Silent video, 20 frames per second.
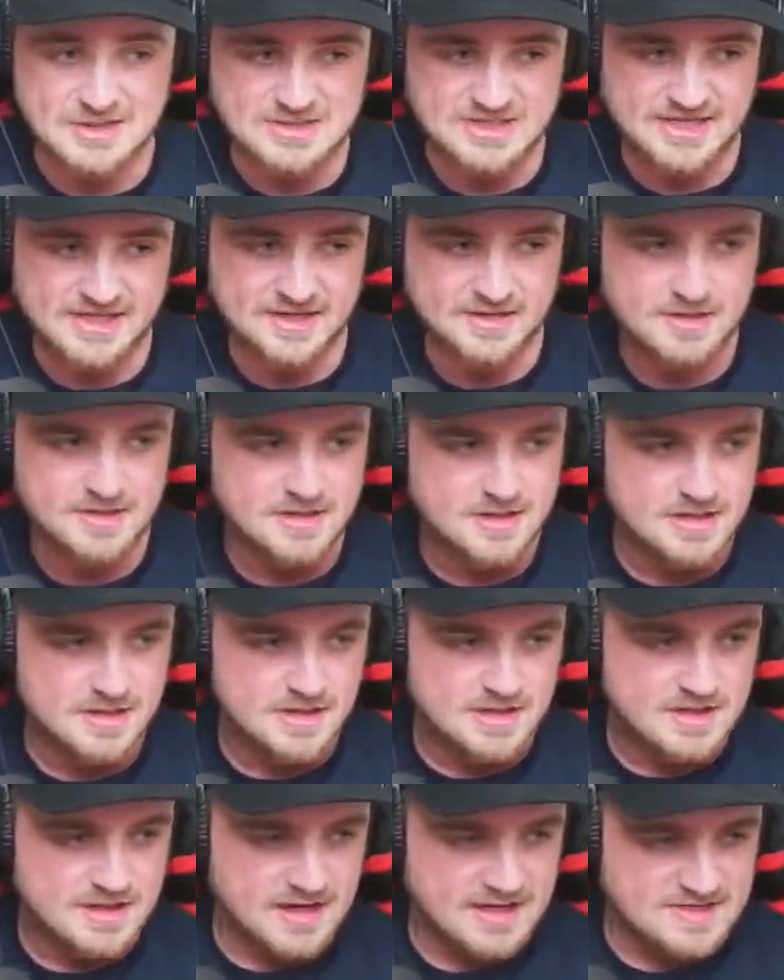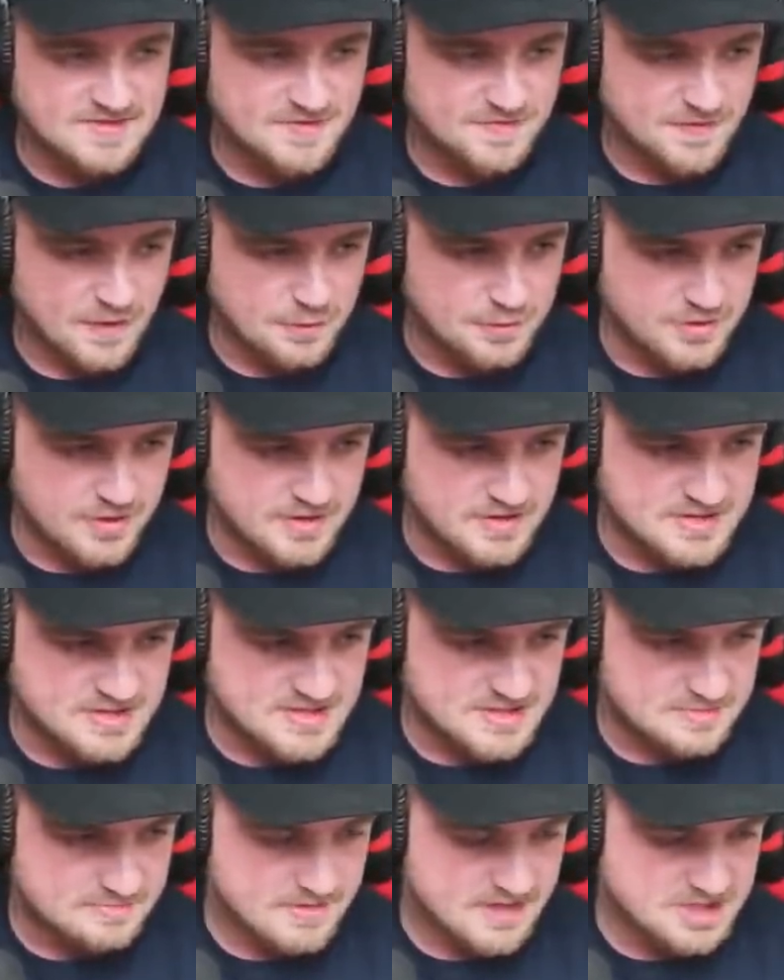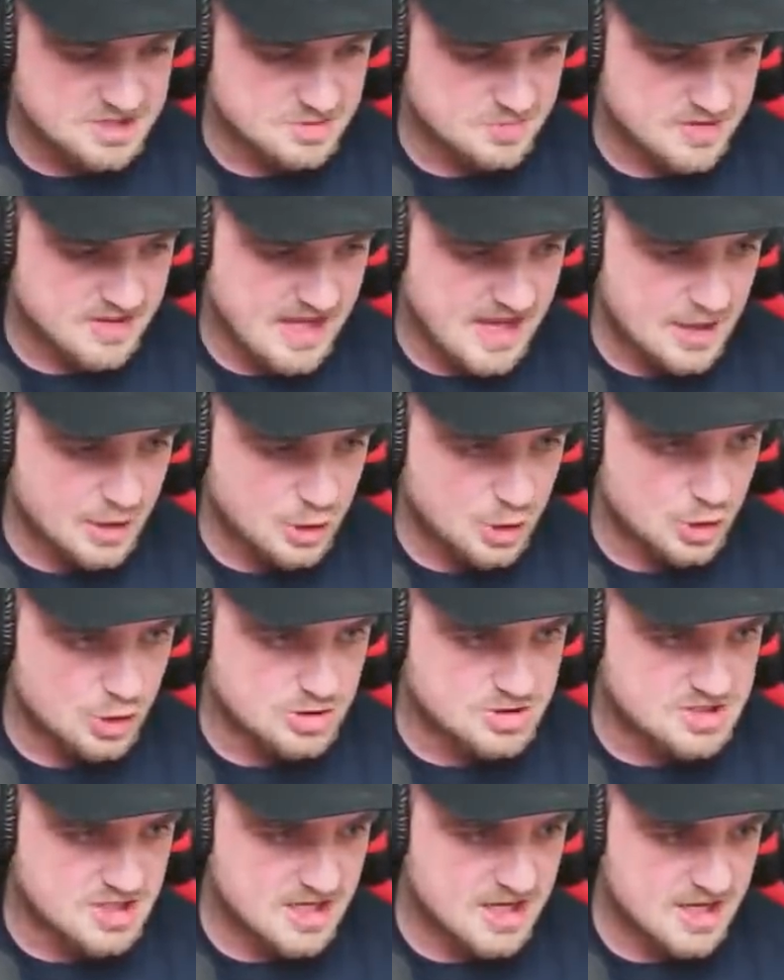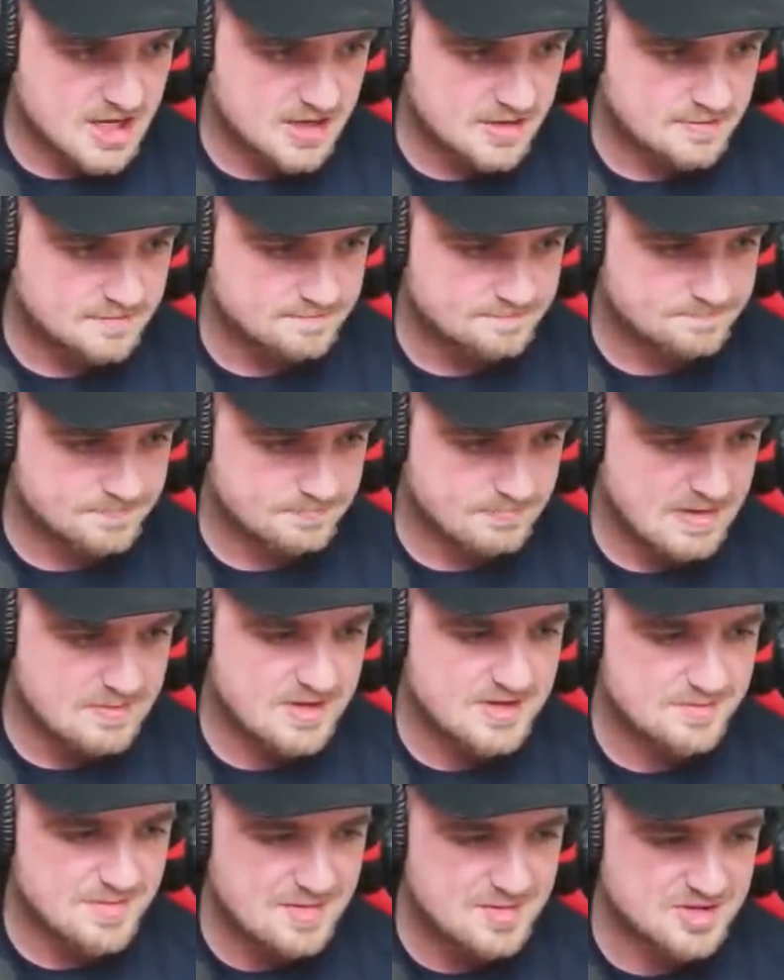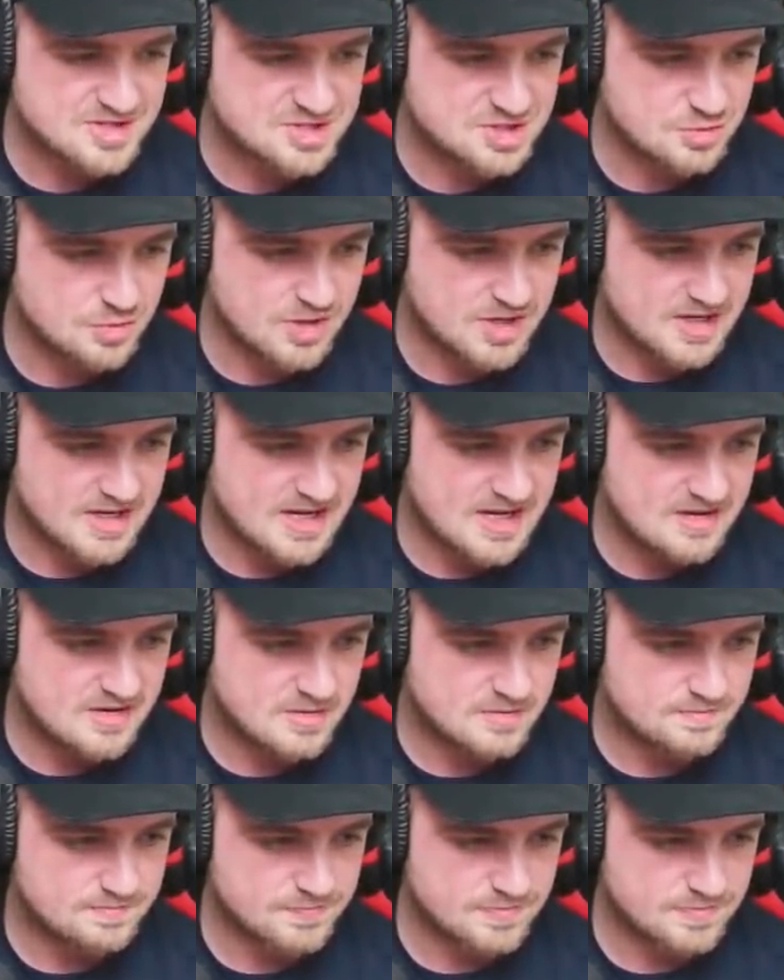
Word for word: tilting. Let's focus. Make sure we get a good... Uh Maybe, maybe a 2-1 lead.